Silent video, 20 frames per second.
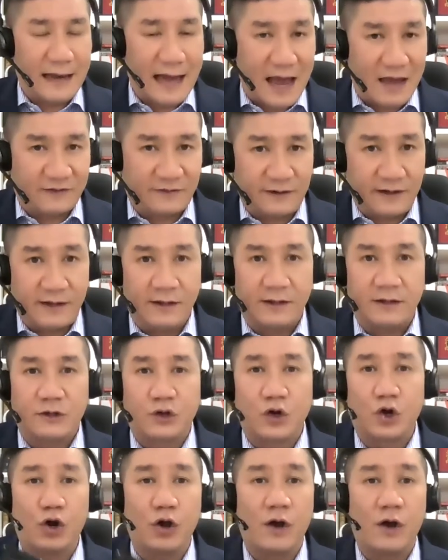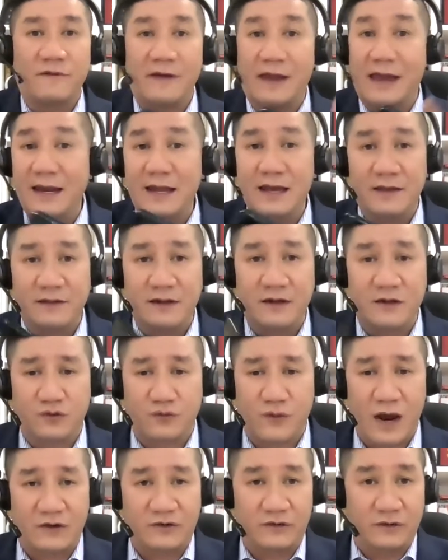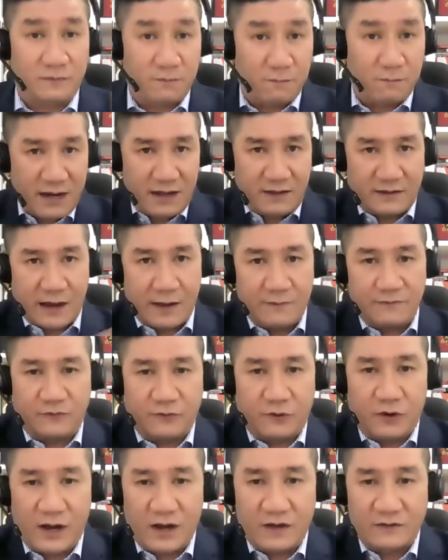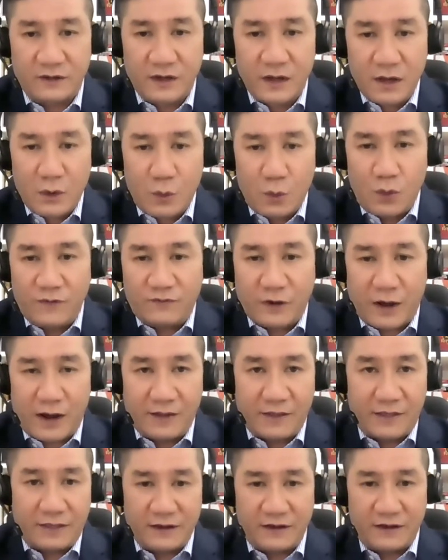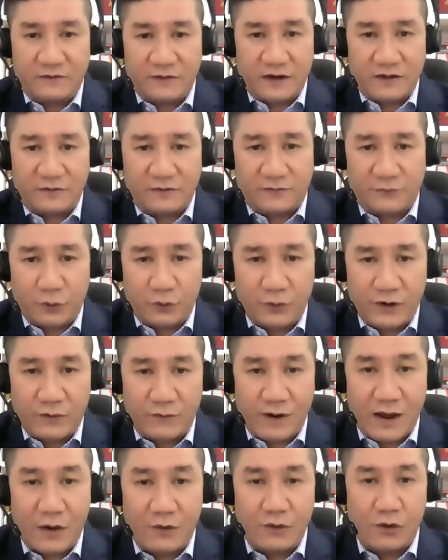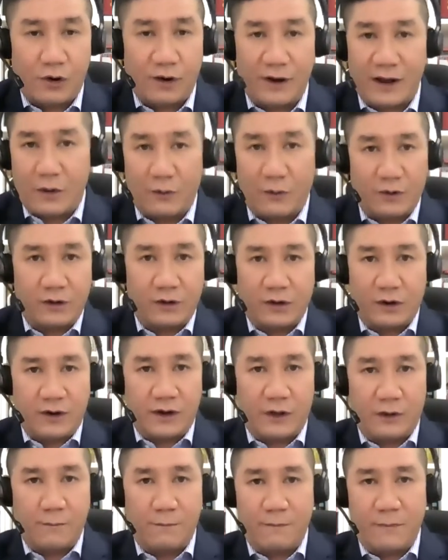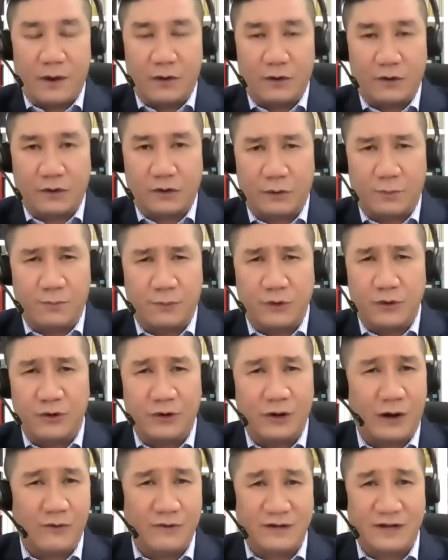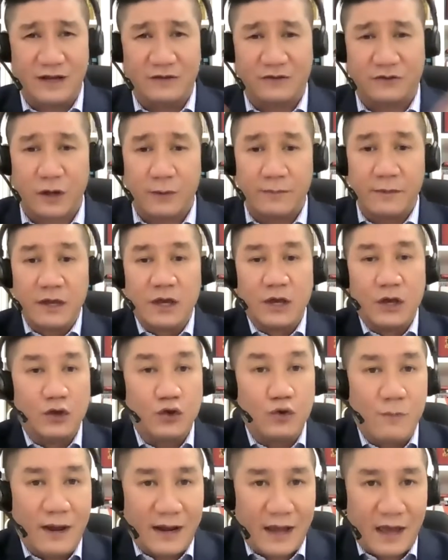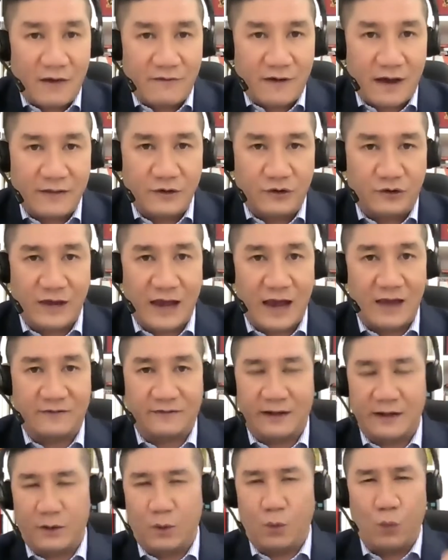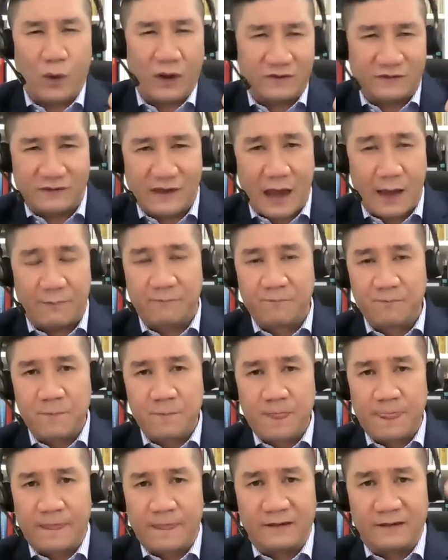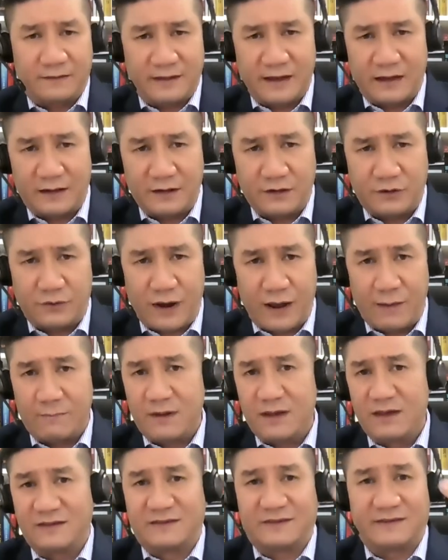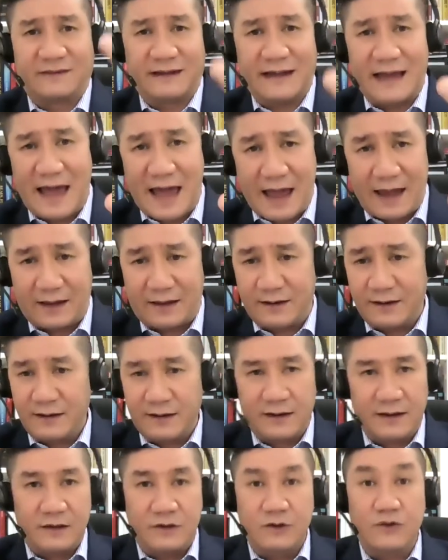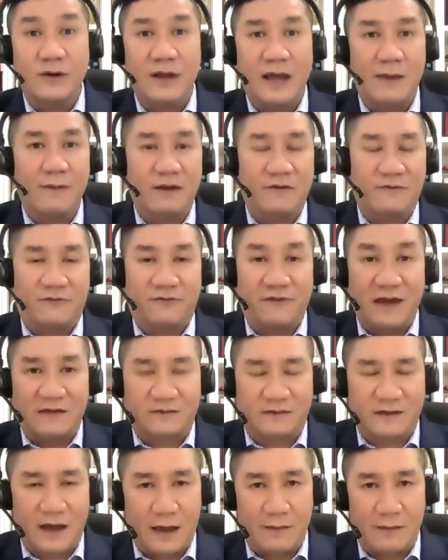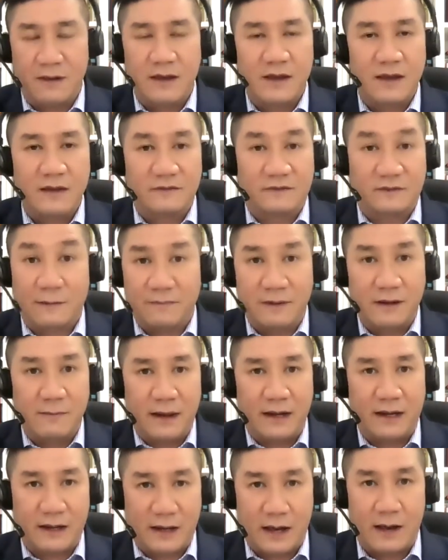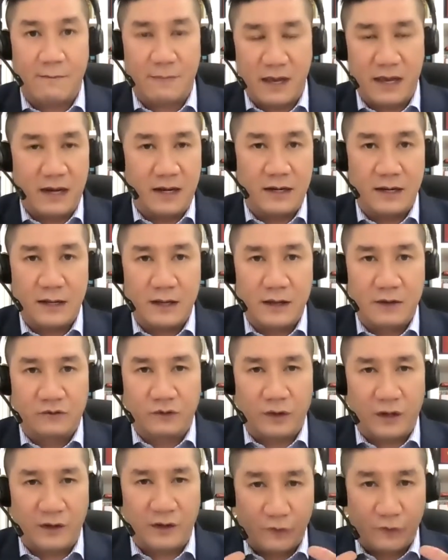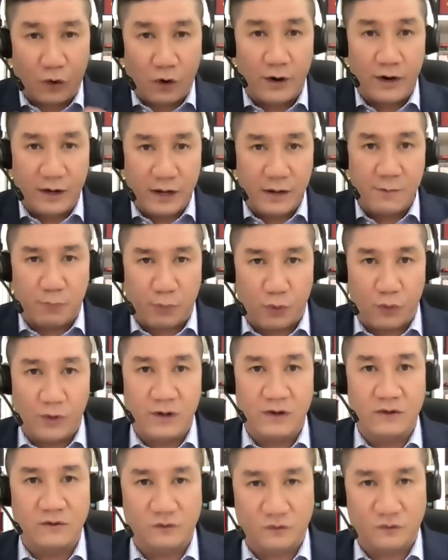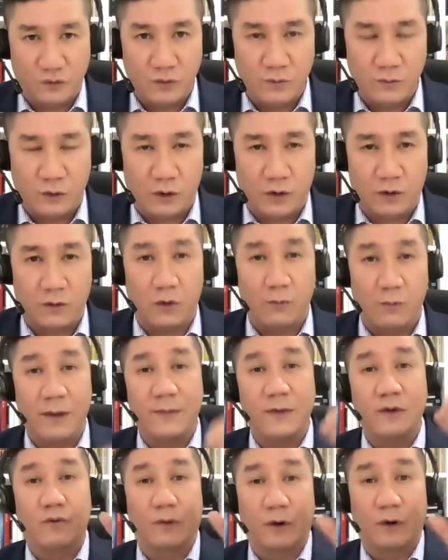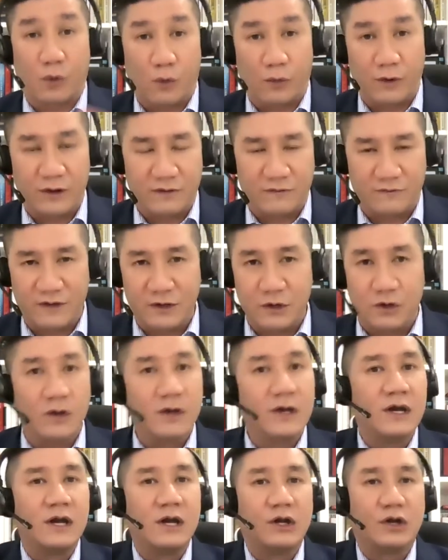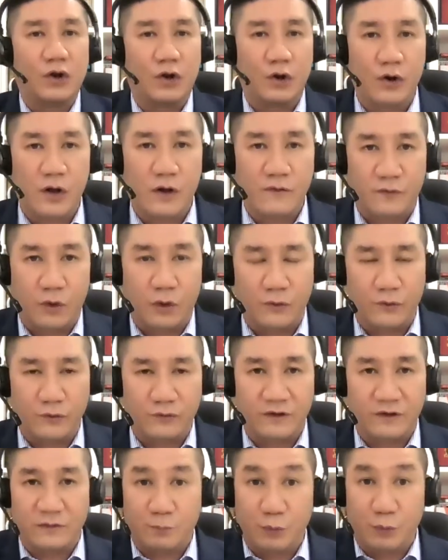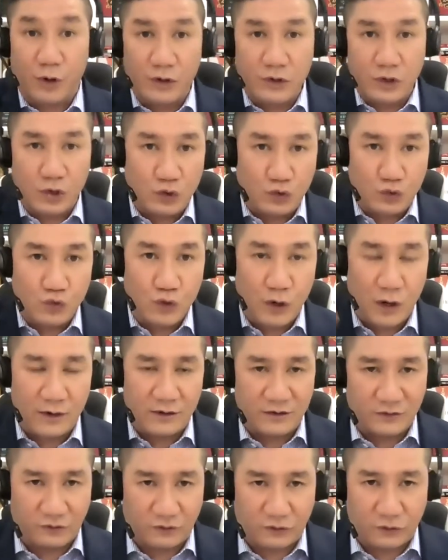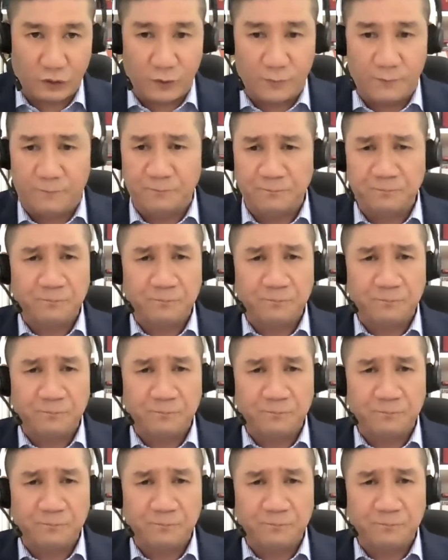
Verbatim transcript: Lastly, turn off any other distractions. Many times for us, we've got other things that are floating around on our on our, our computer, our desktop. You might have other chats like WhatsApp, Telegram, Slack, you name it, FaceTime. Something might come in. So if you're on an important Zoom call, or maybe you're recording a video, turn off all those things. Put on your do not disturb,